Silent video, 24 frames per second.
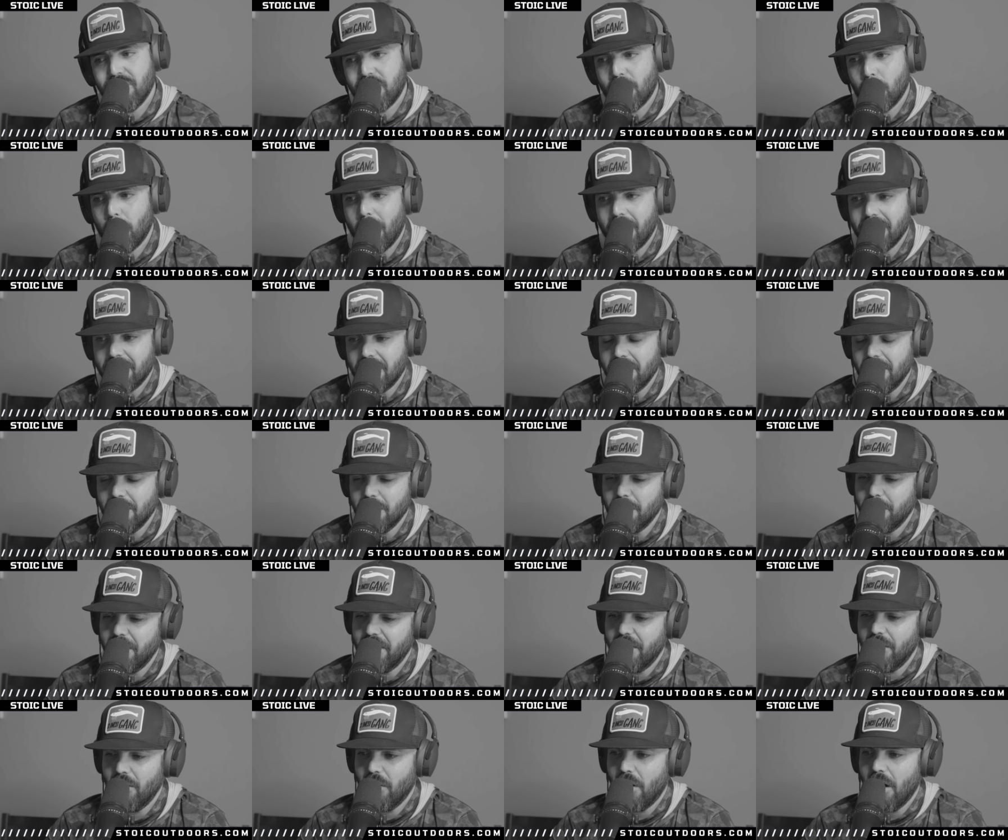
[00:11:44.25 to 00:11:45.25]
for watching this
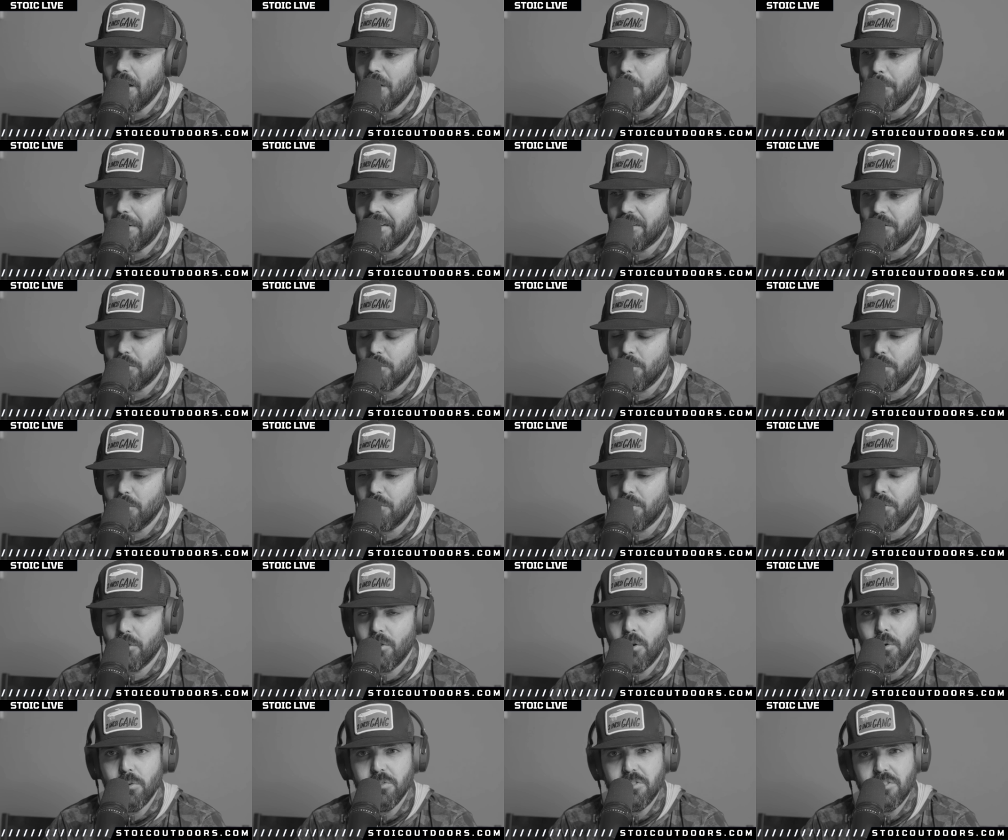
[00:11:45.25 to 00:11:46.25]
video all the way through. For
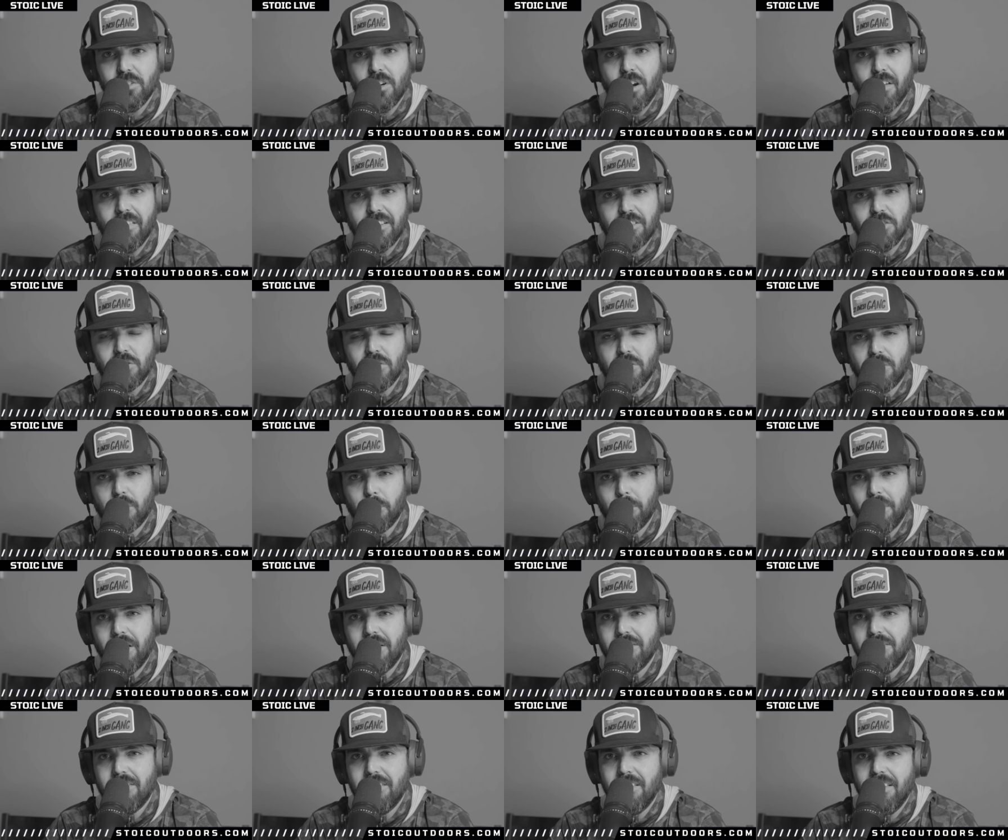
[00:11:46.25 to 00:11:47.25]
those y'all that stick
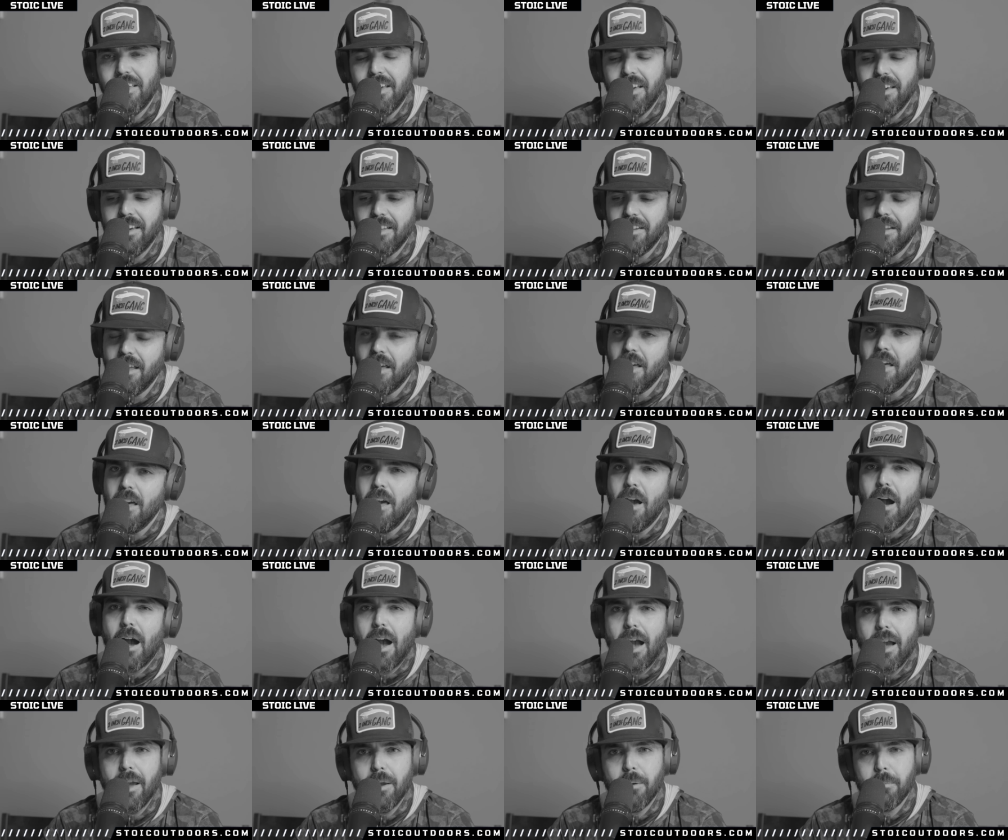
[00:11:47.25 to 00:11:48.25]
around to the end,
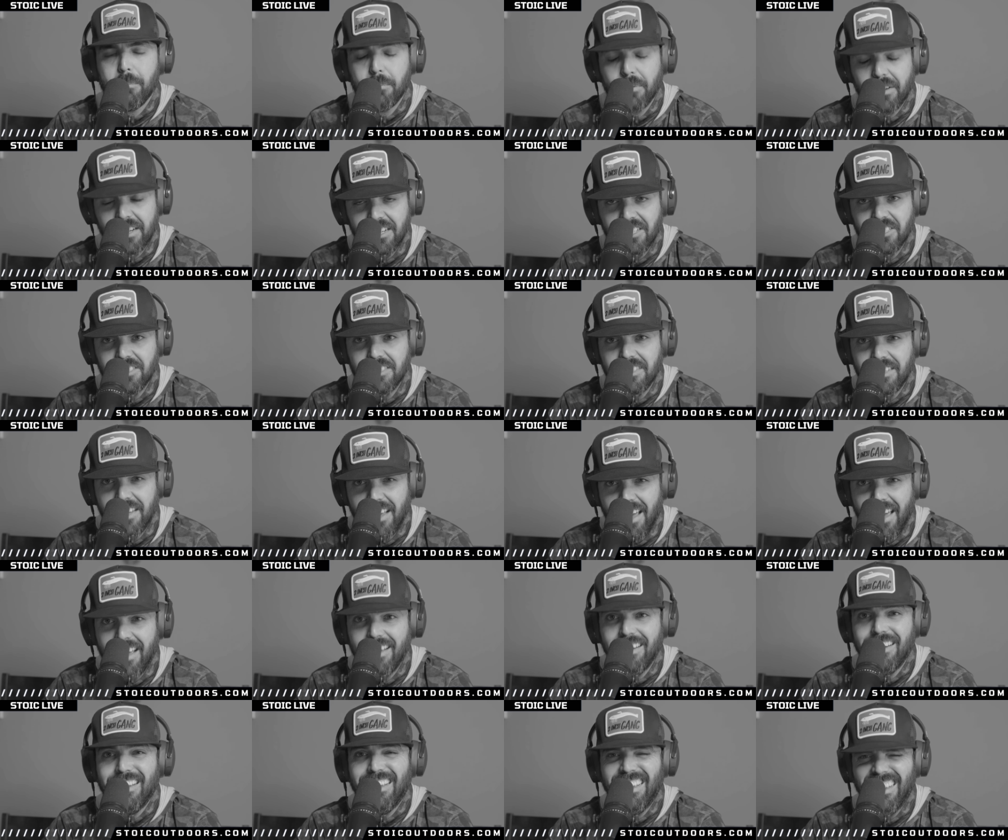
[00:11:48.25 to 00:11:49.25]
I
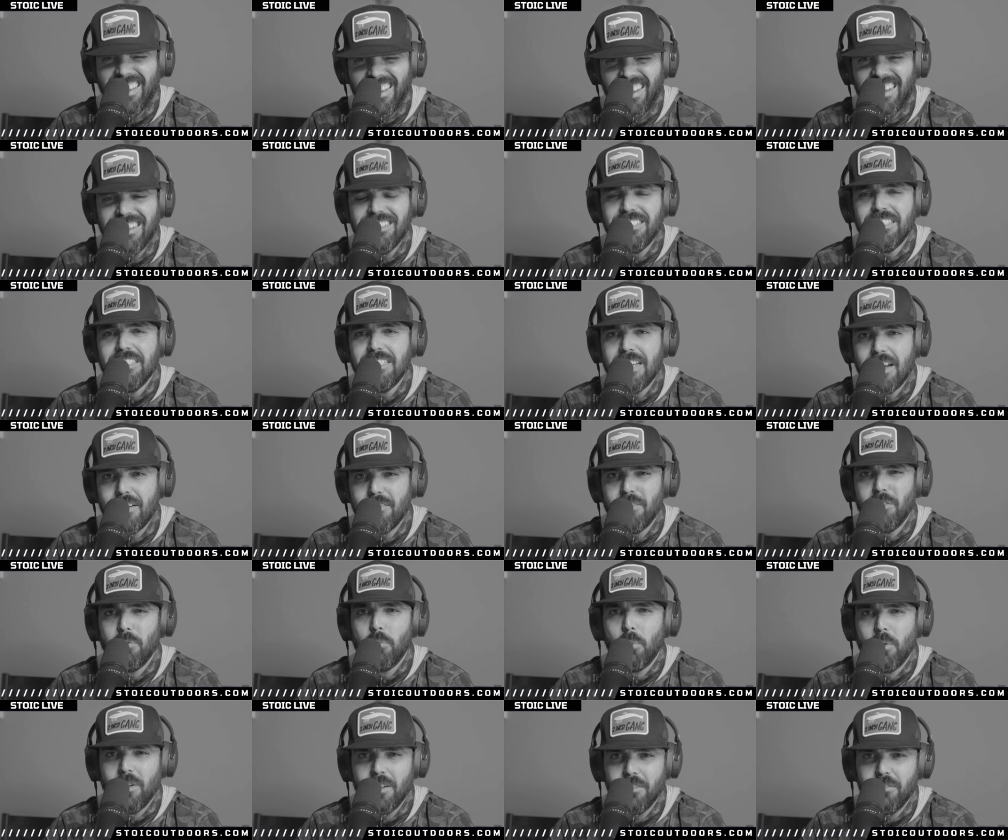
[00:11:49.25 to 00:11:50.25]
appreciate each and every
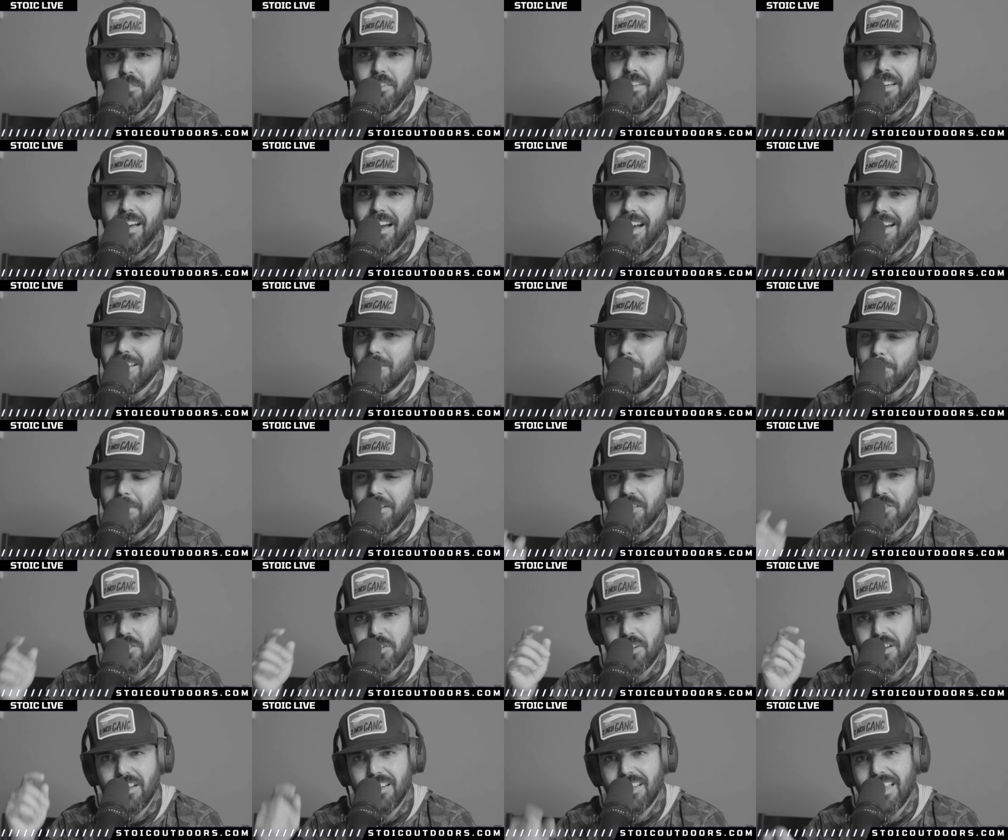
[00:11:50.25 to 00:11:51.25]
one of you guys. Make
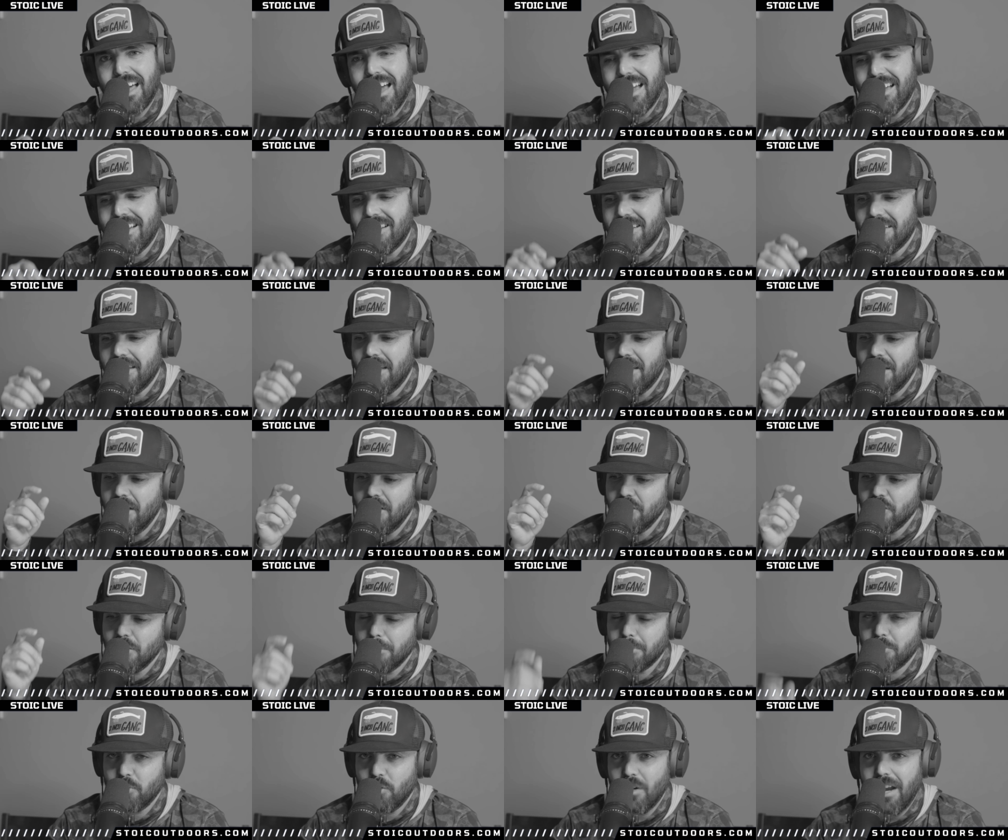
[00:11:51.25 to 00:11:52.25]
sure you like,
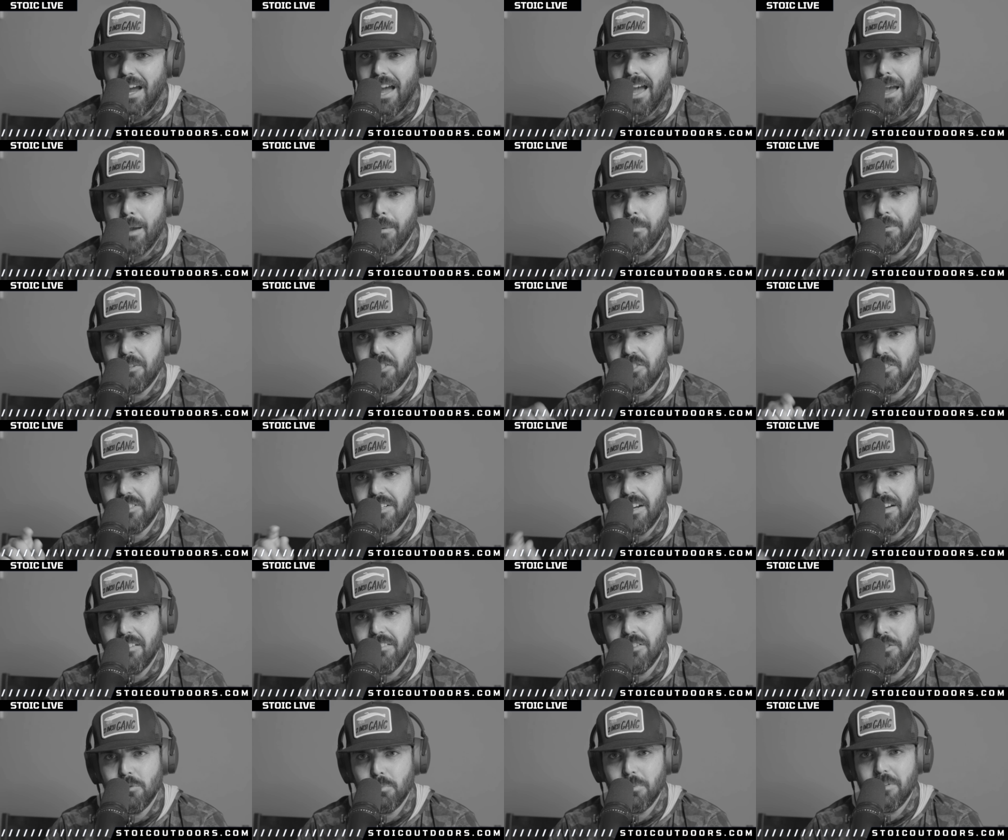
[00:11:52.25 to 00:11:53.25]
subscribe,
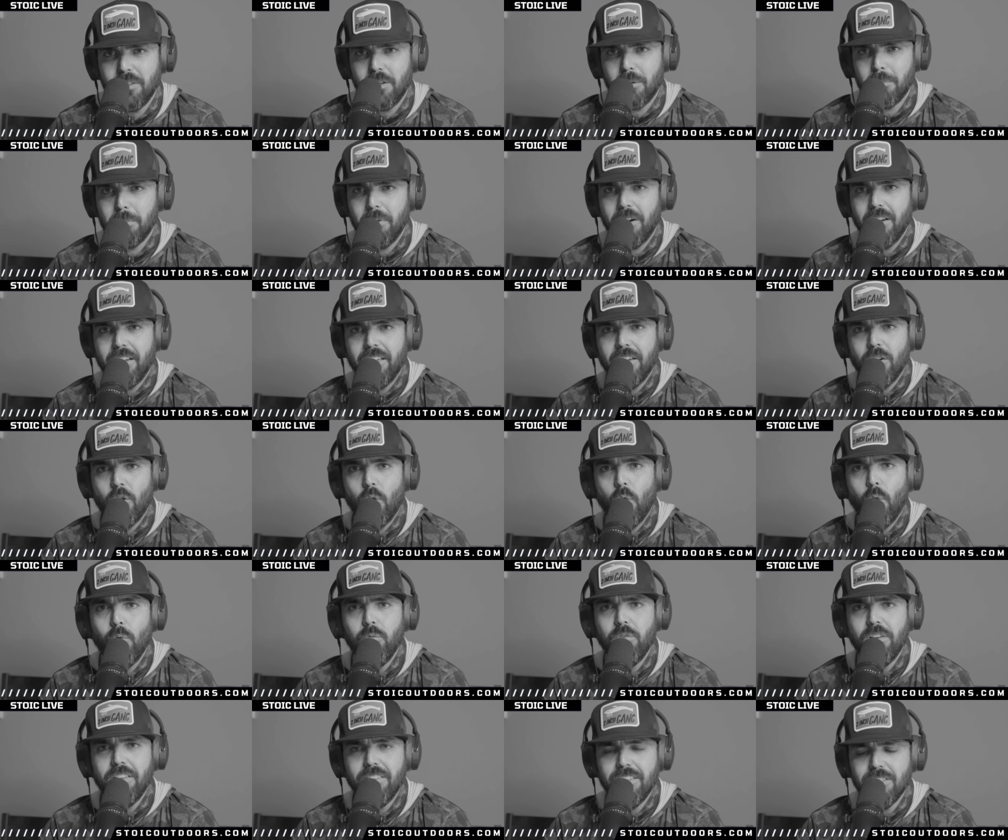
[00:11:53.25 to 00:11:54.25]
share this with your buddy.
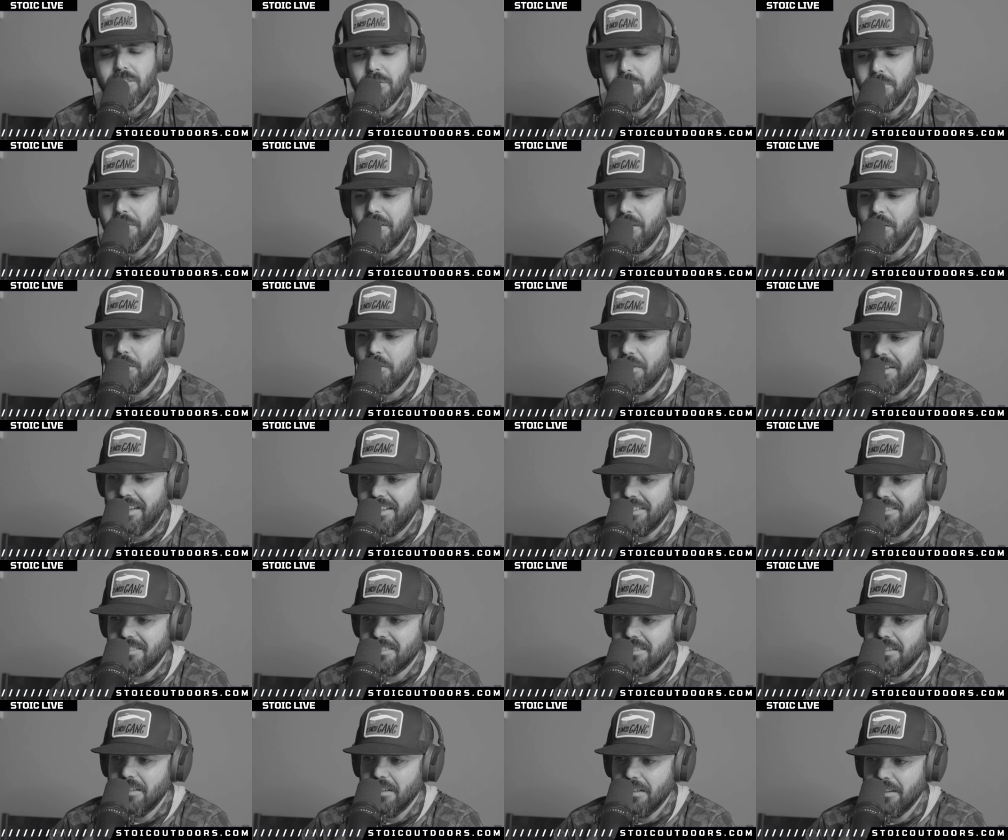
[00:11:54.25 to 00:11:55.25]
Hopefully this video
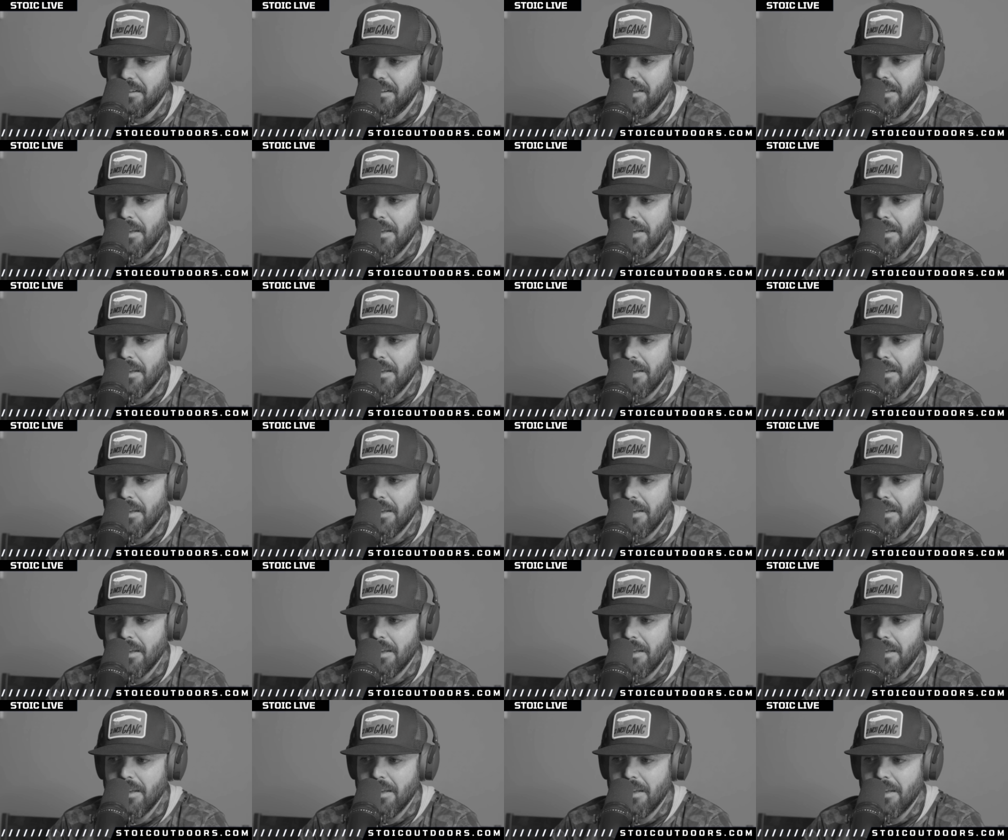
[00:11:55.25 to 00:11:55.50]
gets a uh,